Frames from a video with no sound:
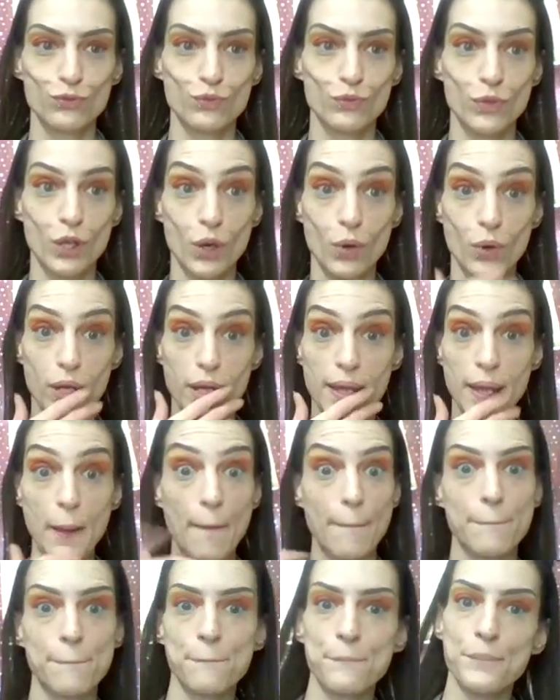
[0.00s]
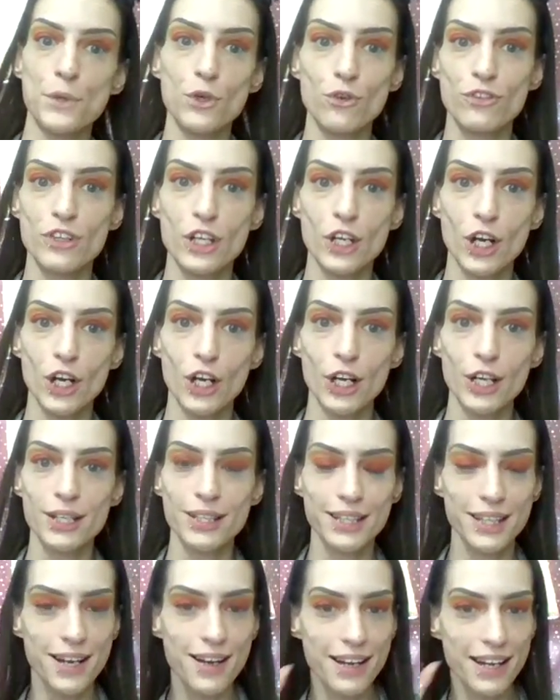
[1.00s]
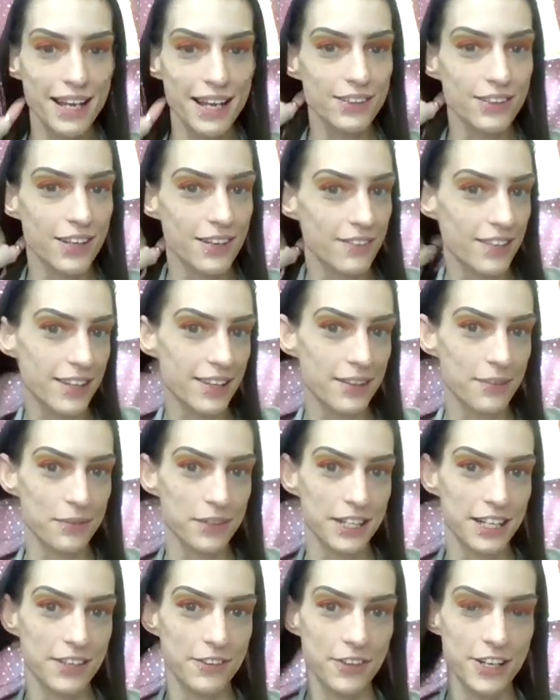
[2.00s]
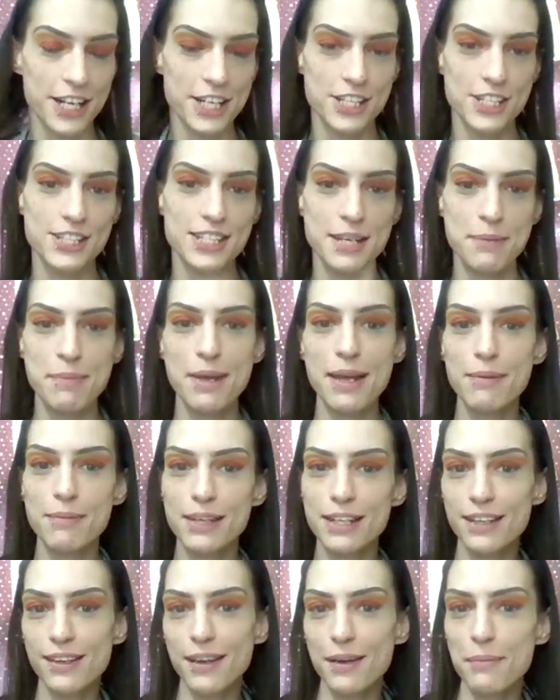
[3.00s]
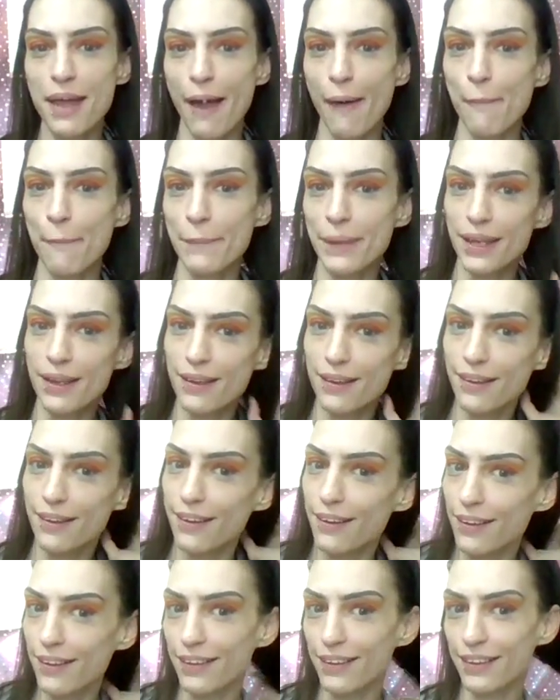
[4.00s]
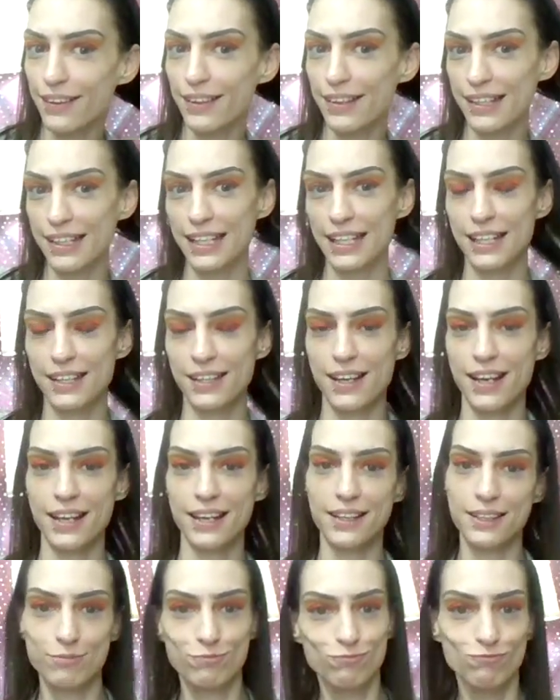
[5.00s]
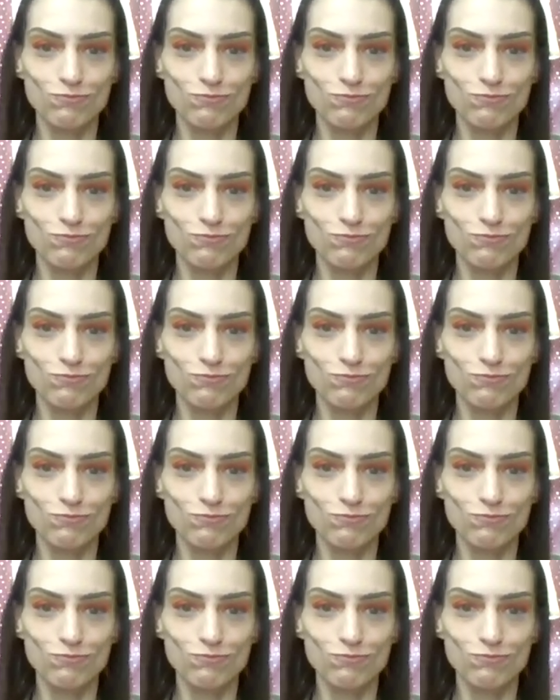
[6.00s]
Okay, moving on. God, I love it that whenever I just say, babe, can you come help me? He like